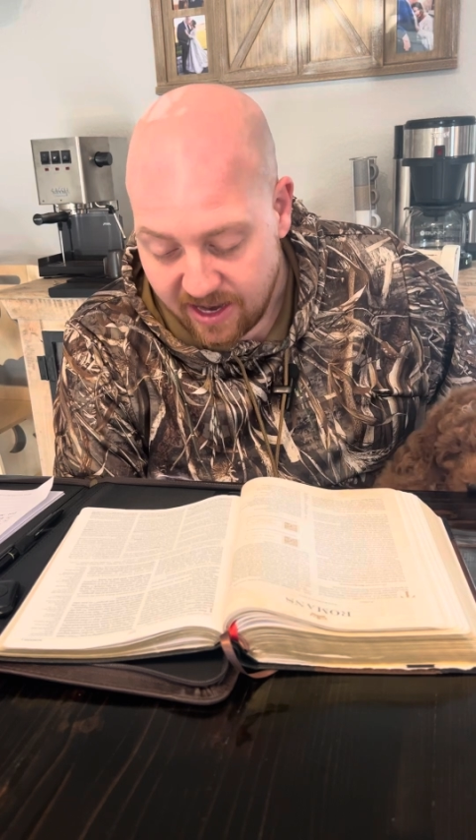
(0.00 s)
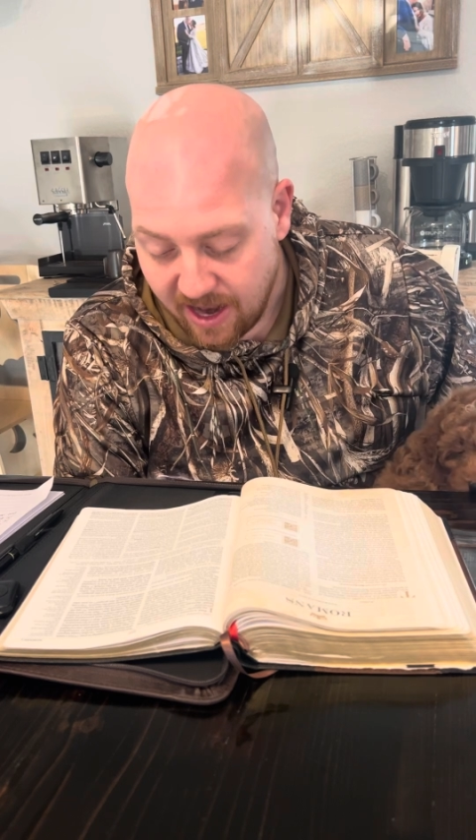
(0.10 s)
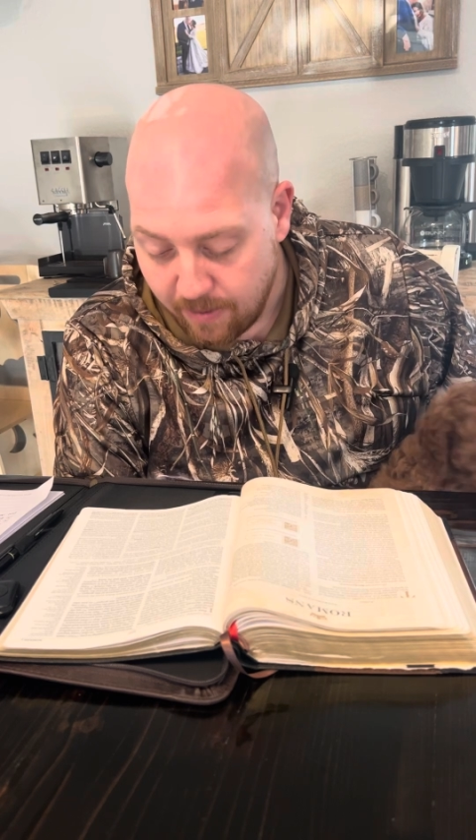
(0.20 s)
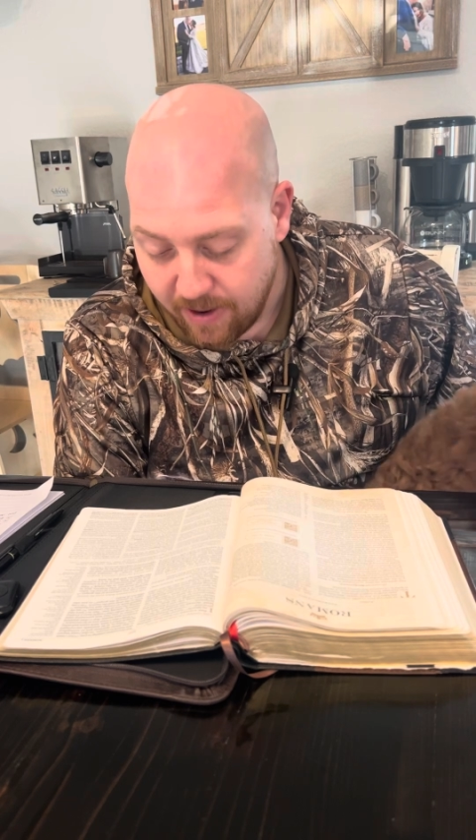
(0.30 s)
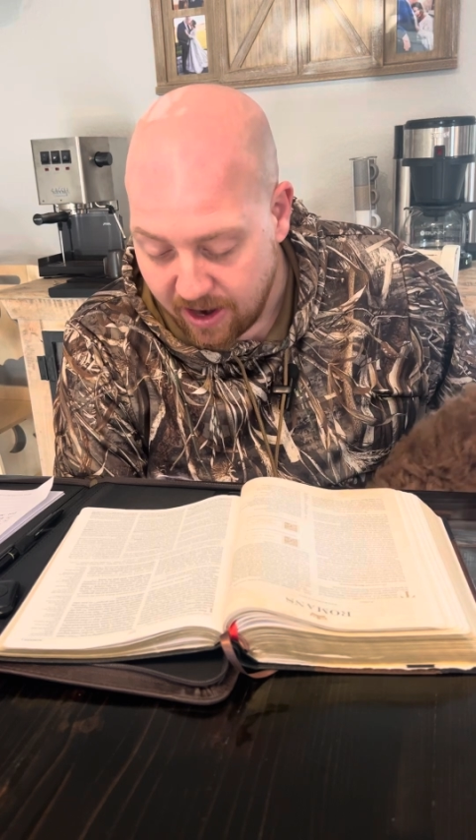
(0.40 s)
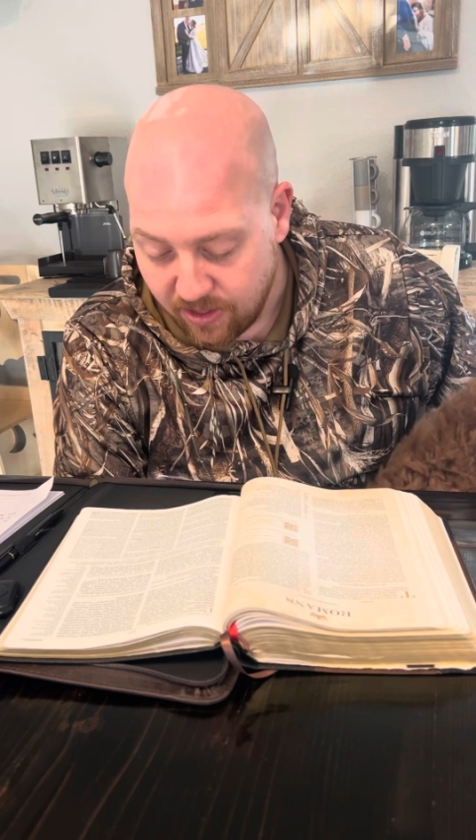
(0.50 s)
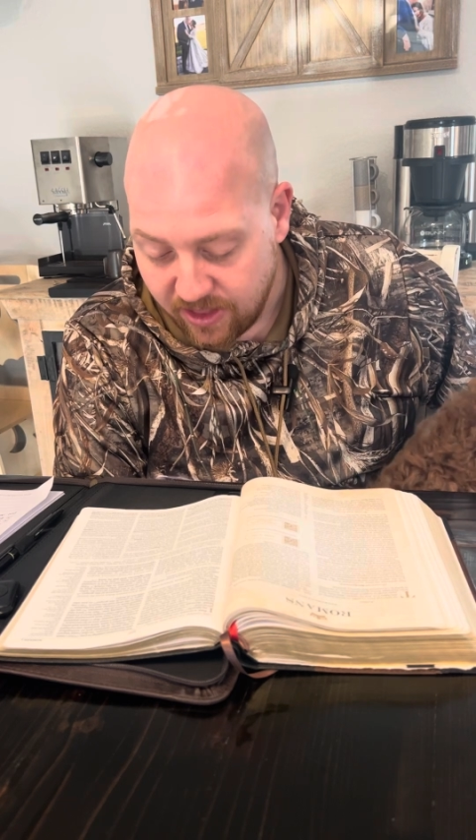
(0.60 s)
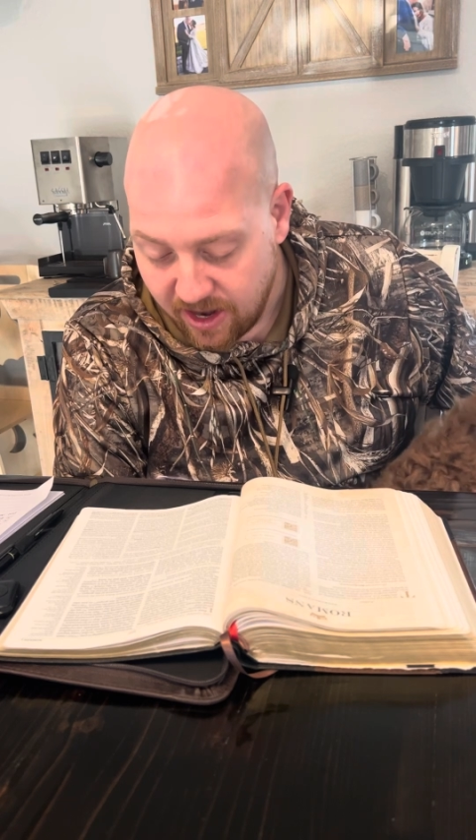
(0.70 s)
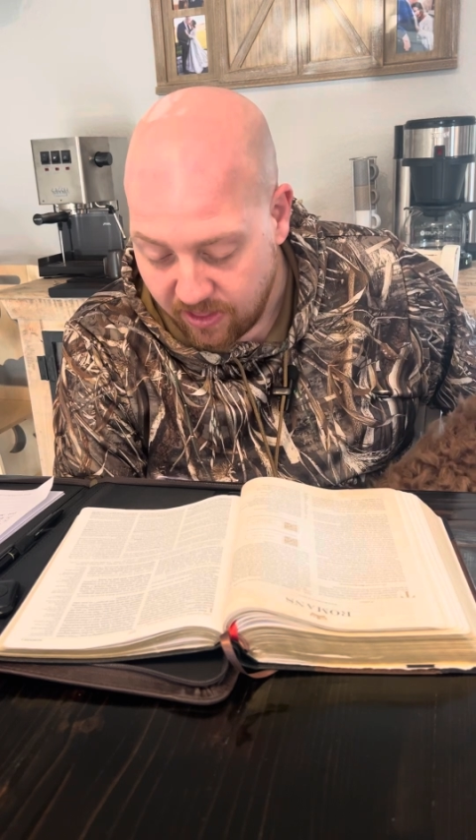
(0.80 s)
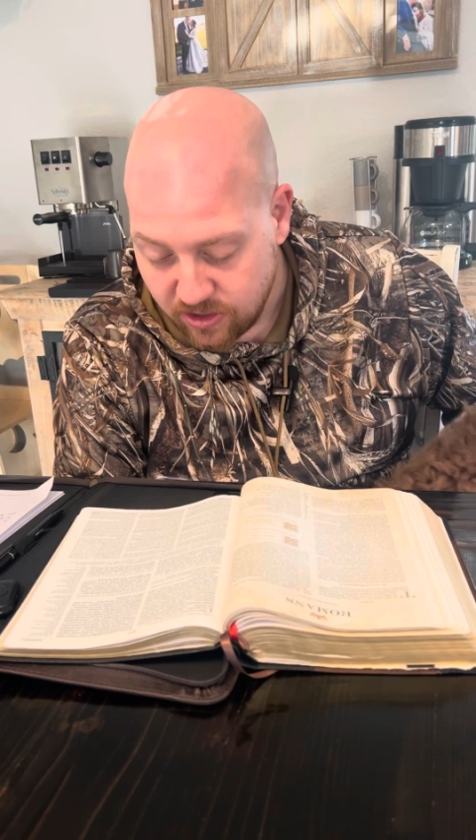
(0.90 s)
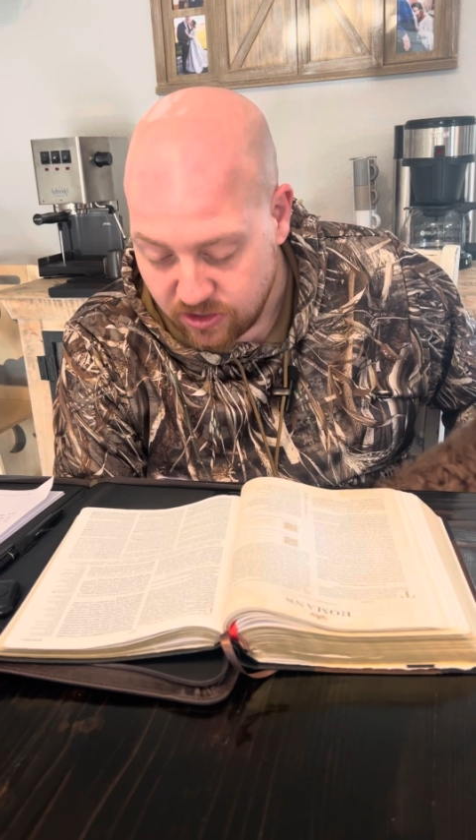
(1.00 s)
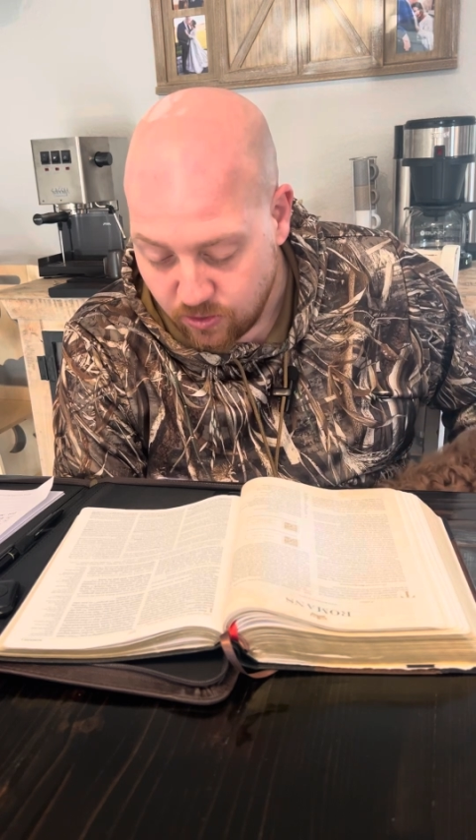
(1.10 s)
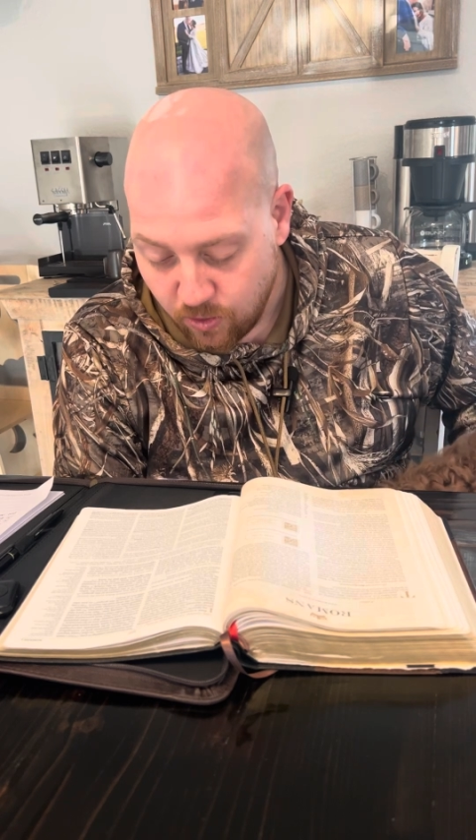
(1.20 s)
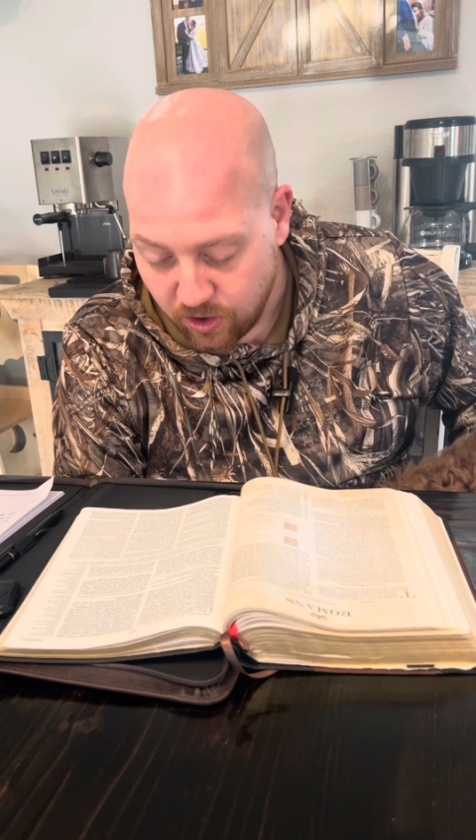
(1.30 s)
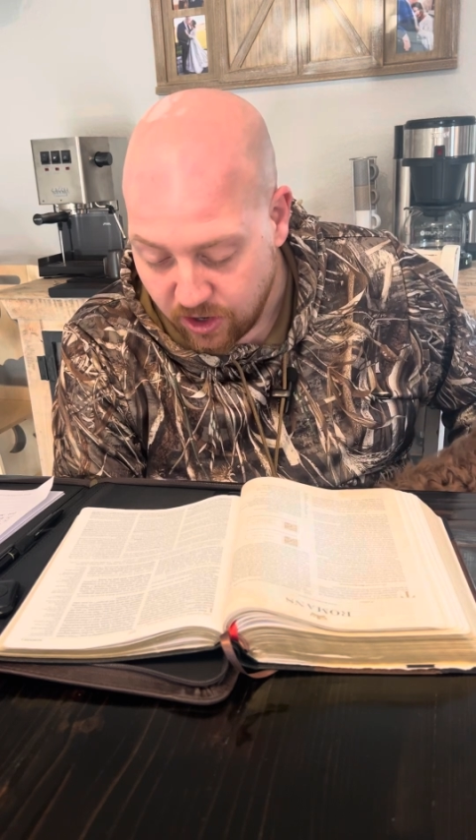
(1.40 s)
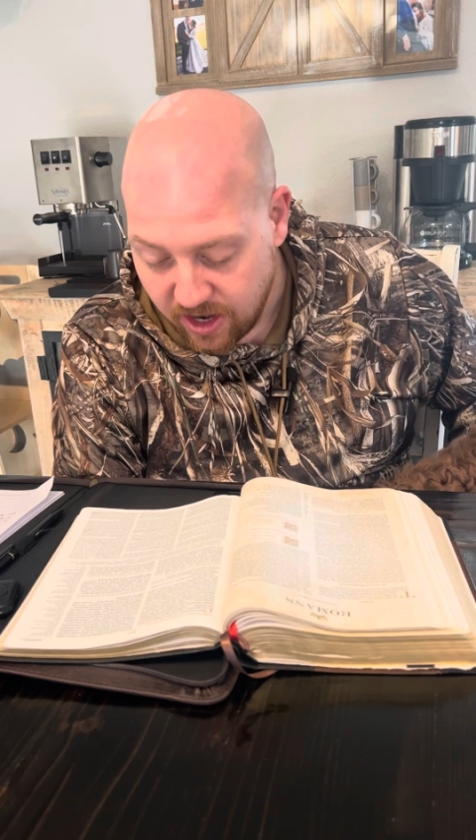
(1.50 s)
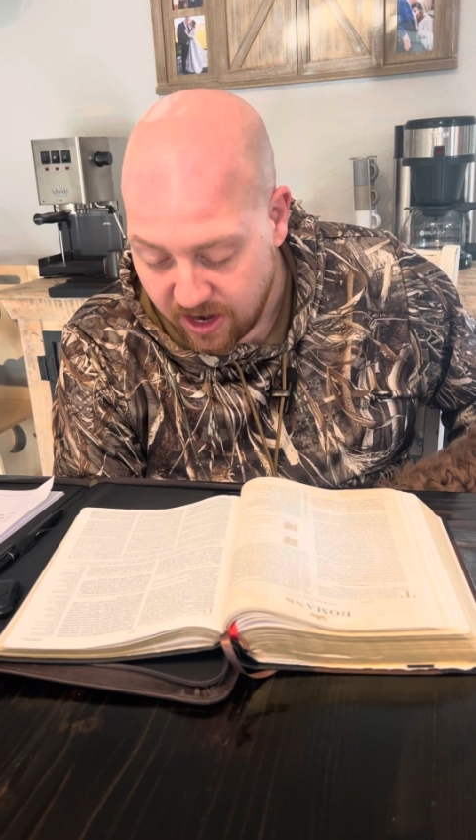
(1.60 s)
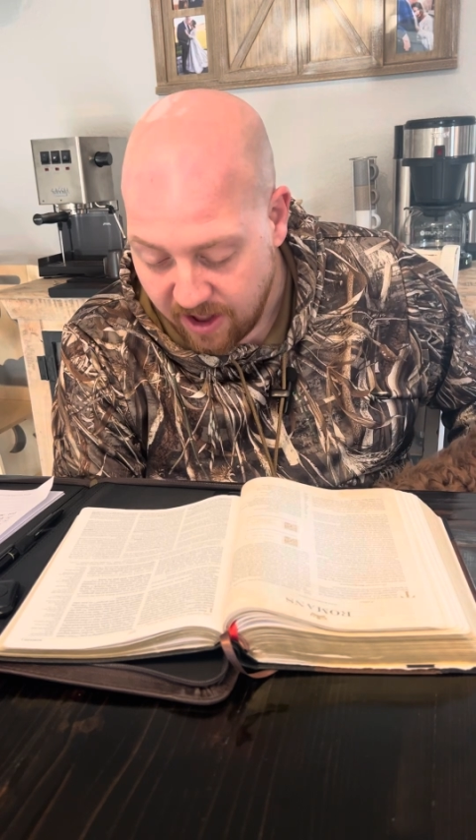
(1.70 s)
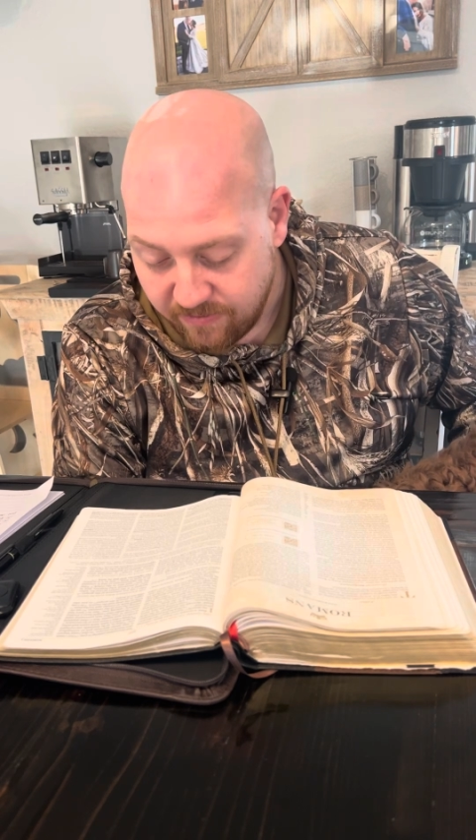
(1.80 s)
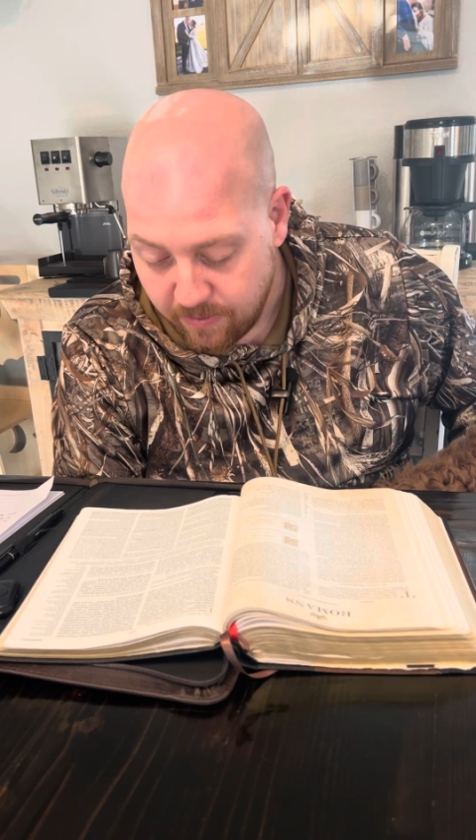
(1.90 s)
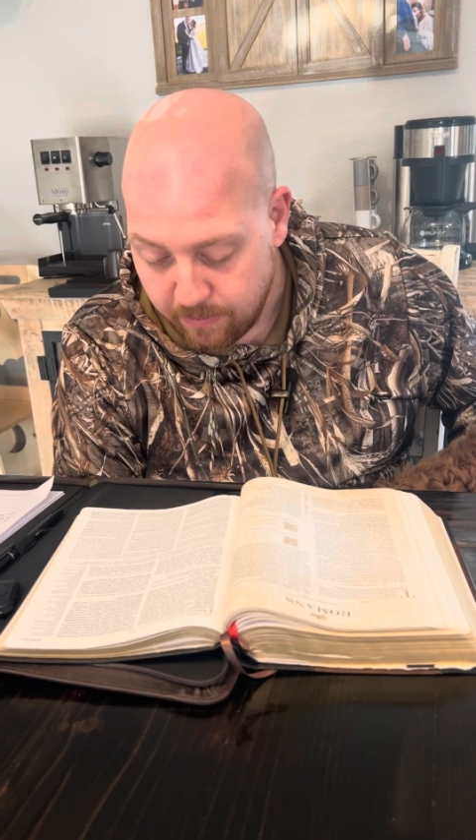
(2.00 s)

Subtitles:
not better than others or good enough,